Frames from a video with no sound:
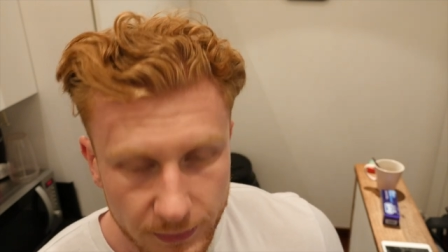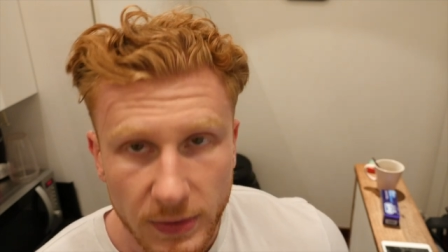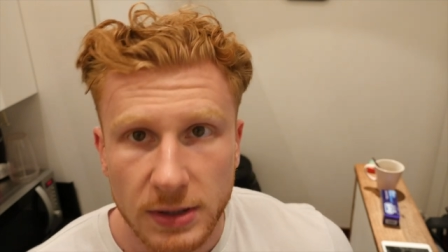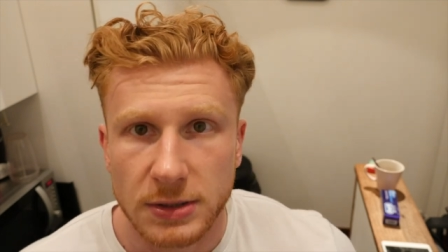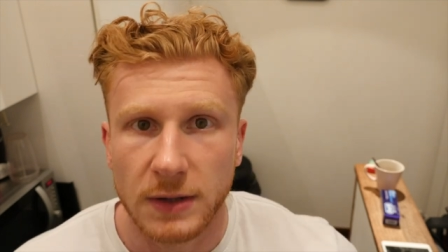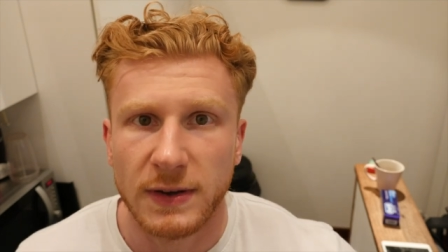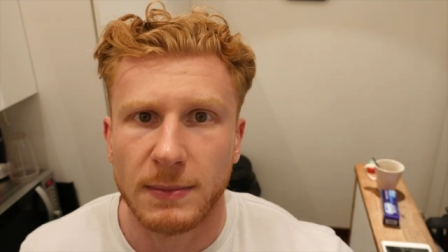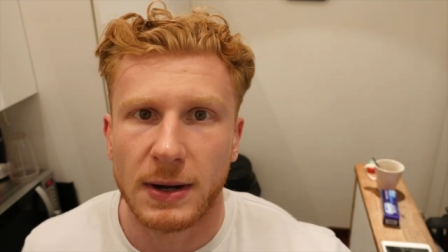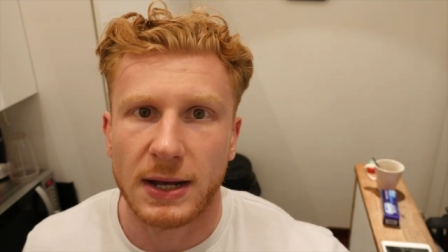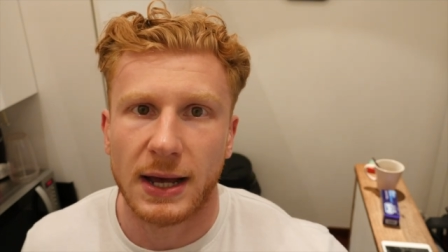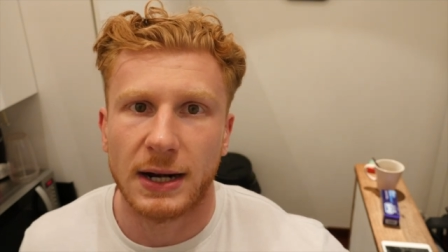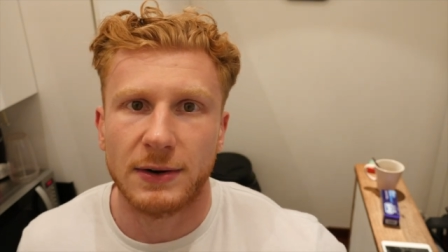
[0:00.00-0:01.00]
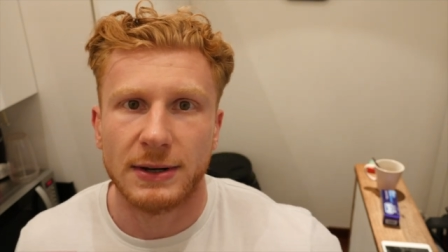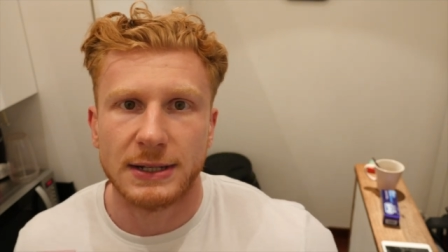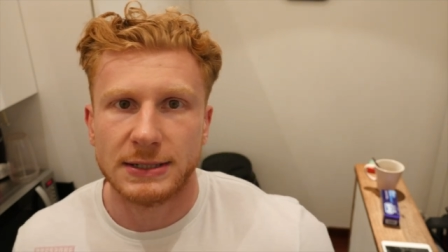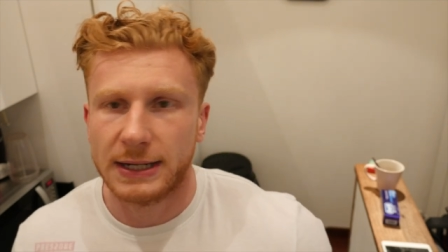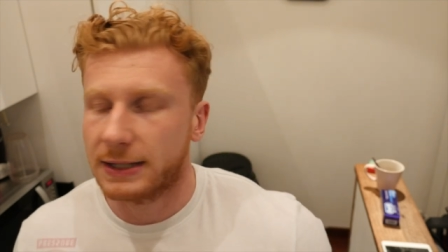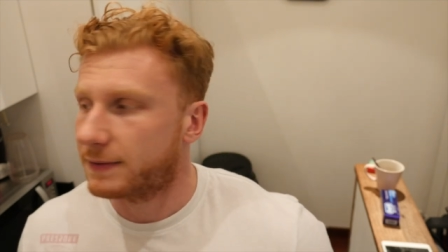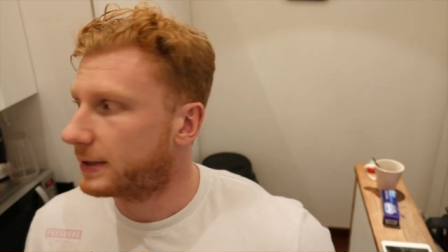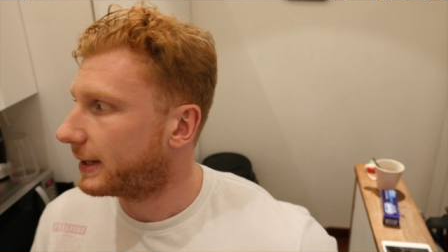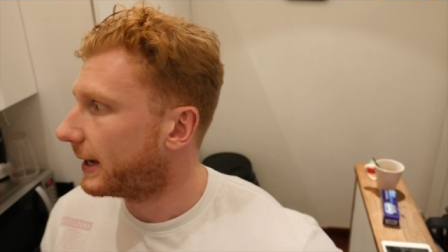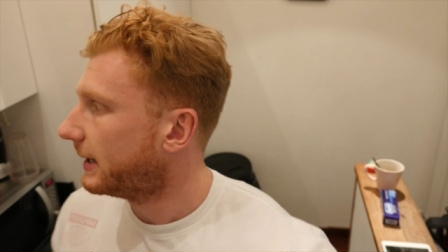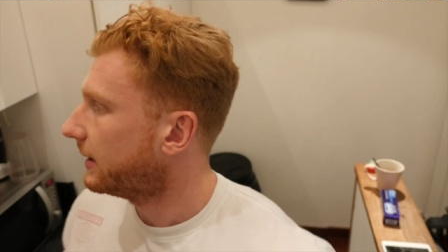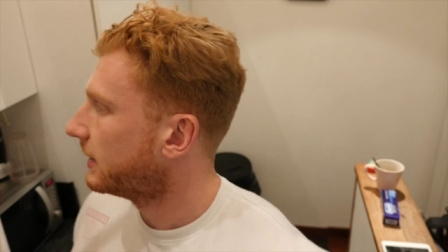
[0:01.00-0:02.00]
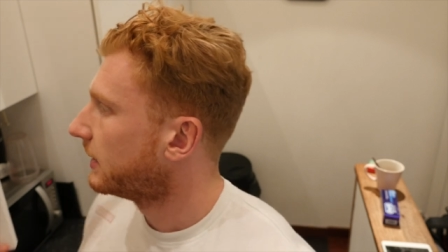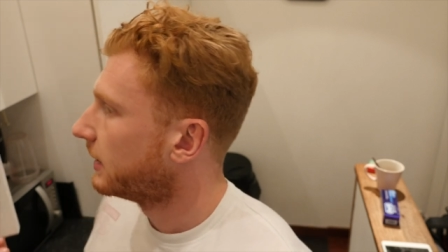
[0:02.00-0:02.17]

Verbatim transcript: So I've hit my calorie intake for the day